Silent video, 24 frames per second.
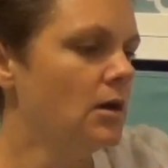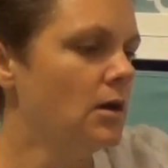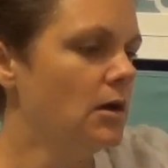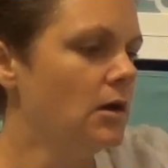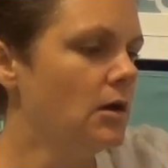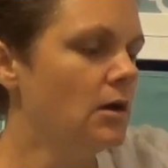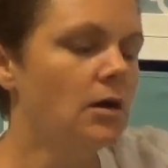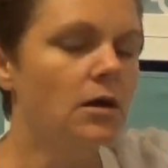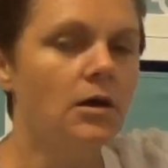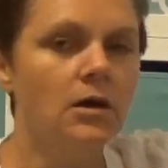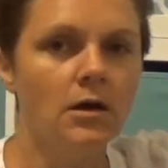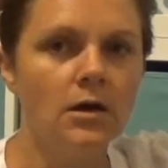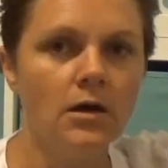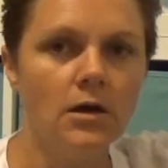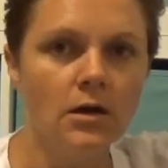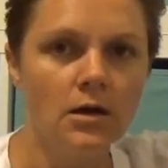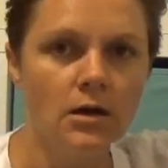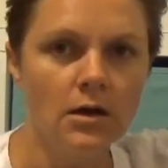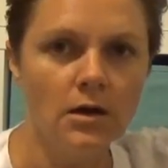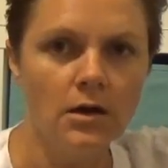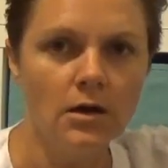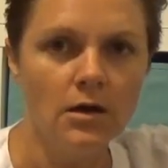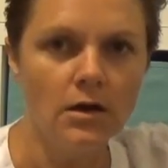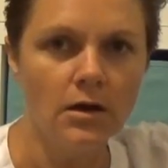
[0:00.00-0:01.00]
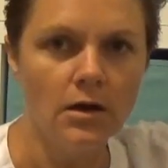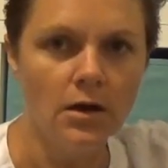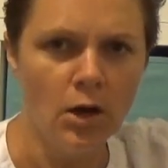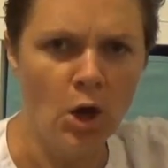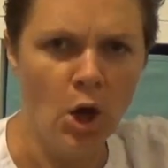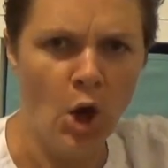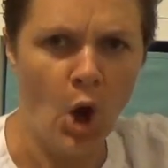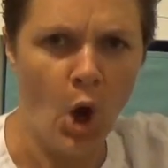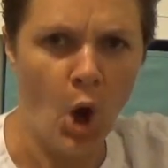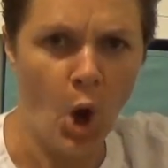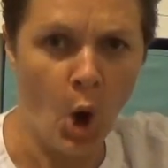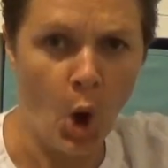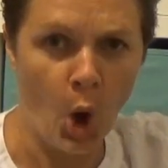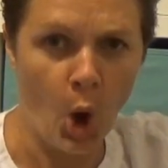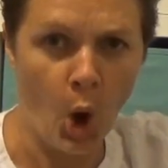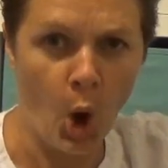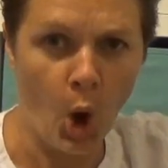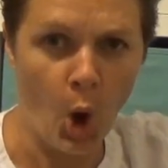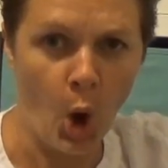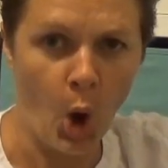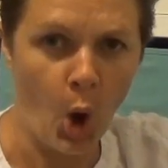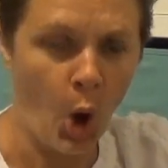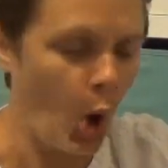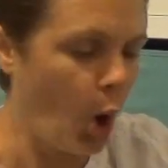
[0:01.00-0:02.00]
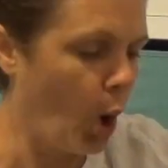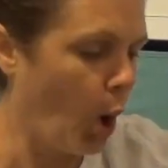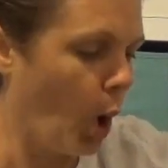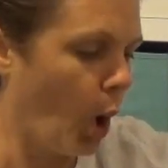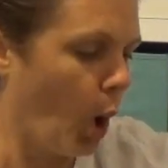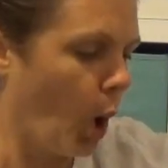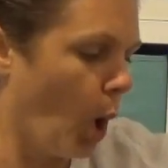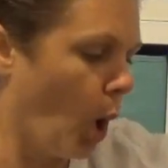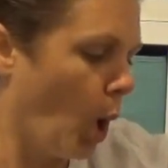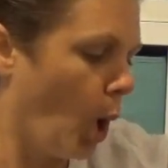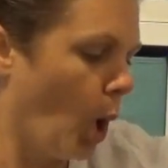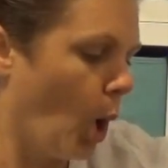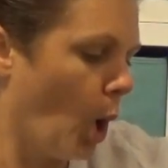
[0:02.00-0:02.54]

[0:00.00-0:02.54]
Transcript: [no speech]